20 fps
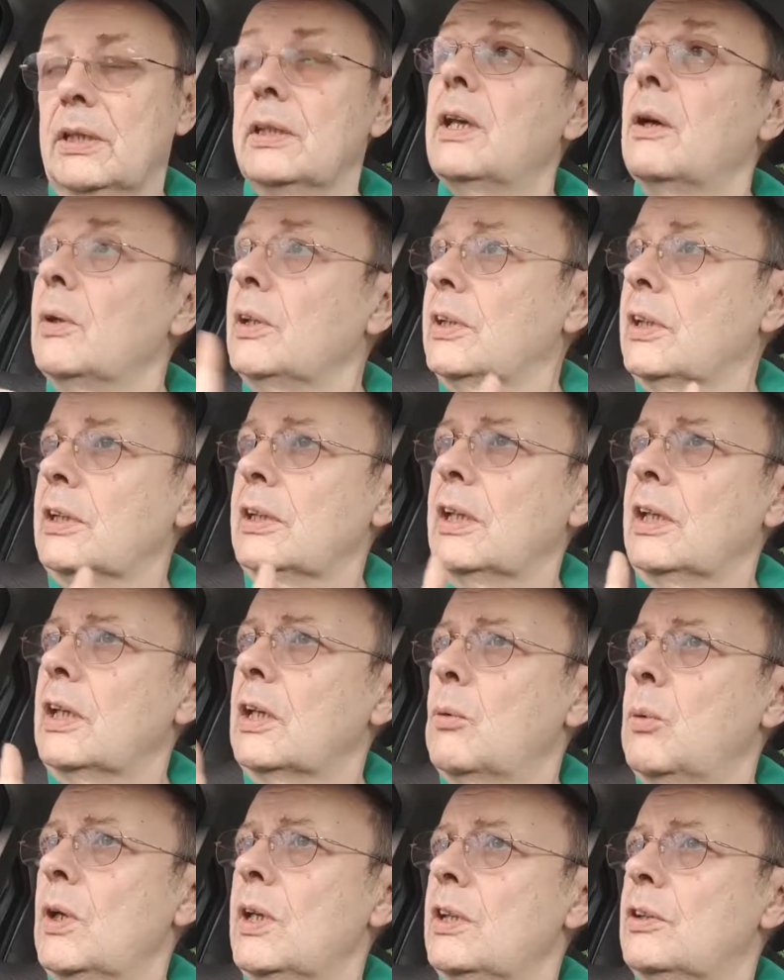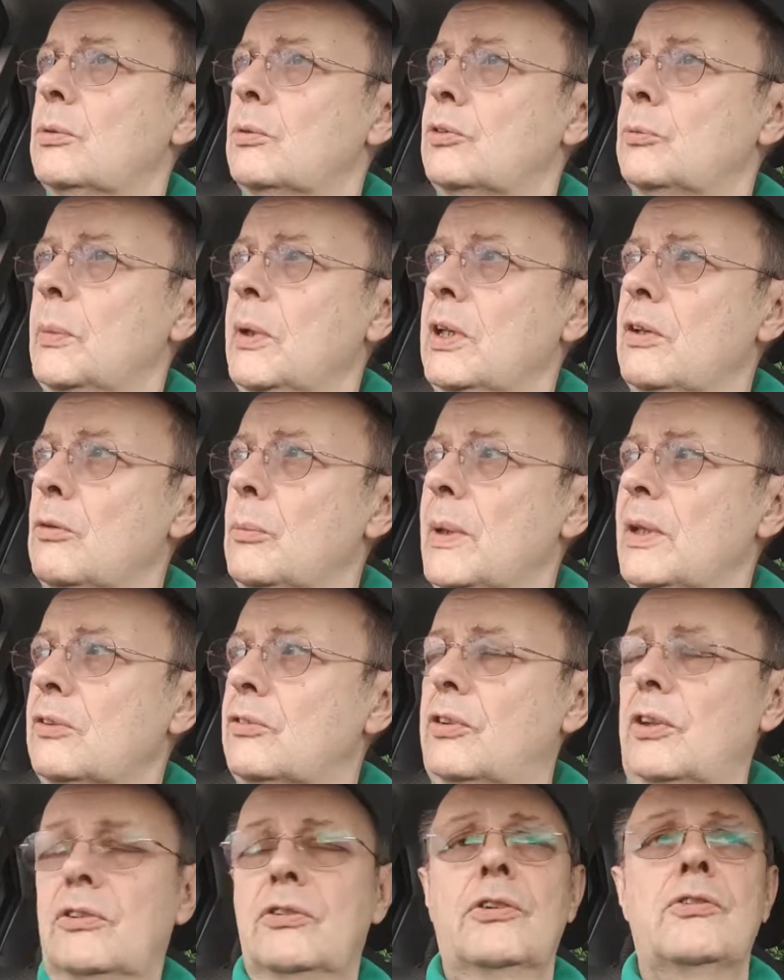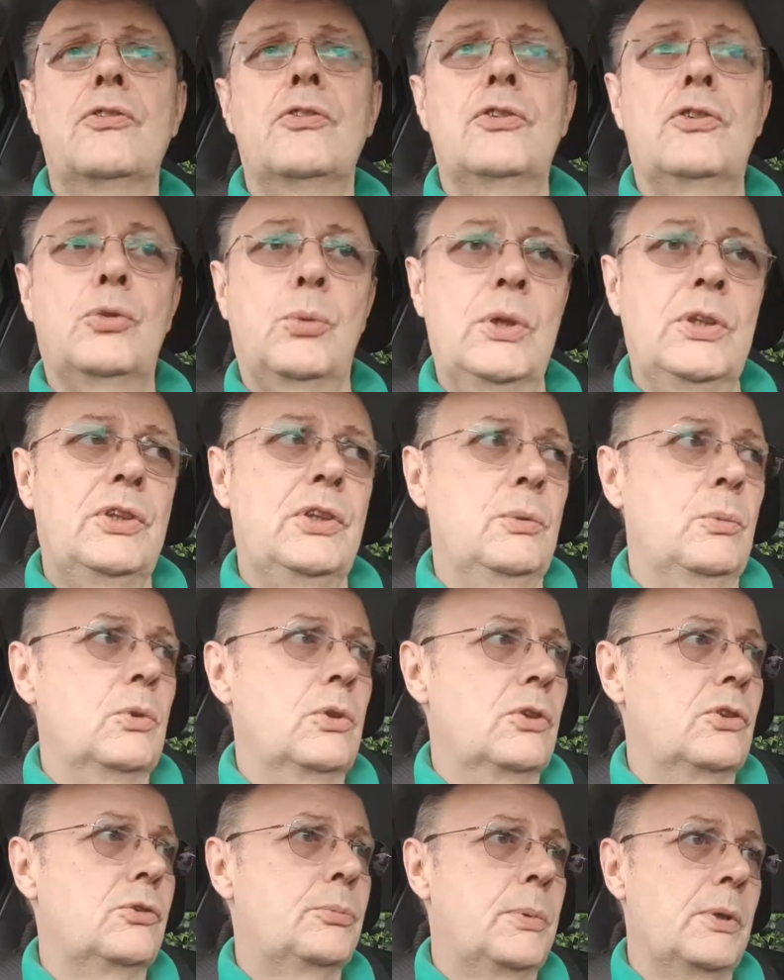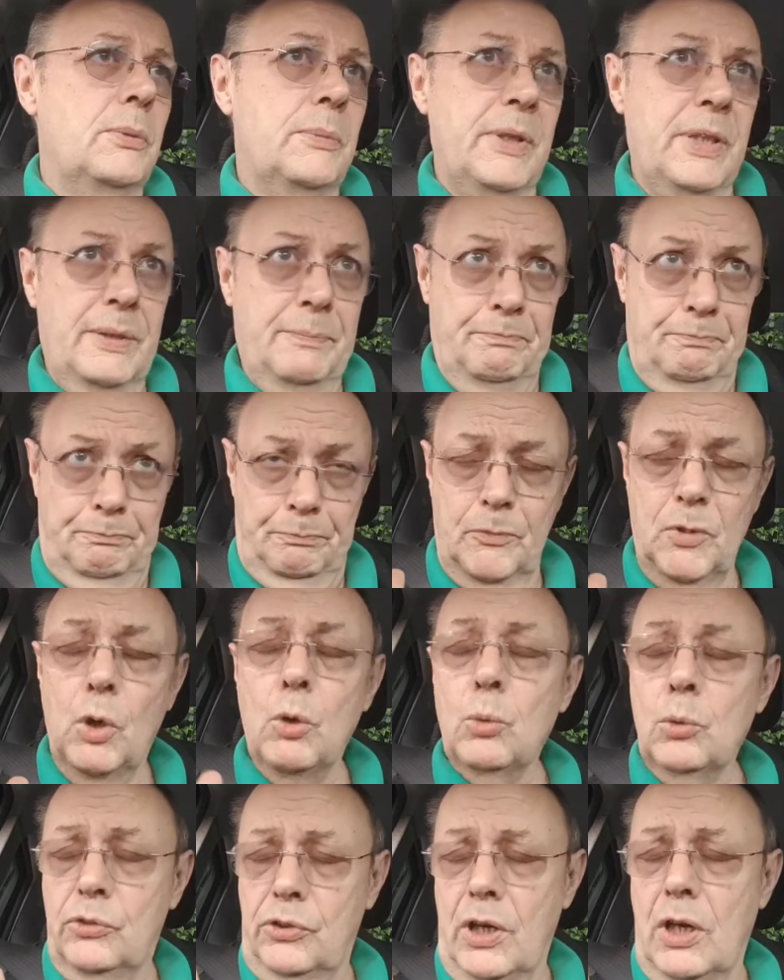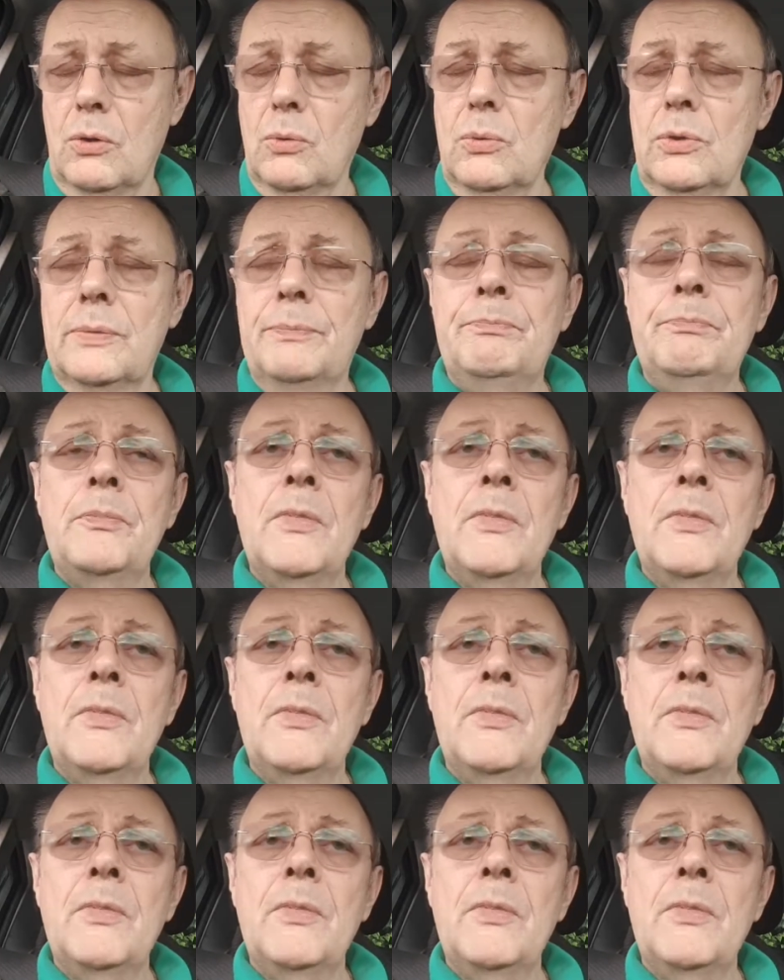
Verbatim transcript: No, it didn't. It equated to a speed of about 620 words per minute, all told.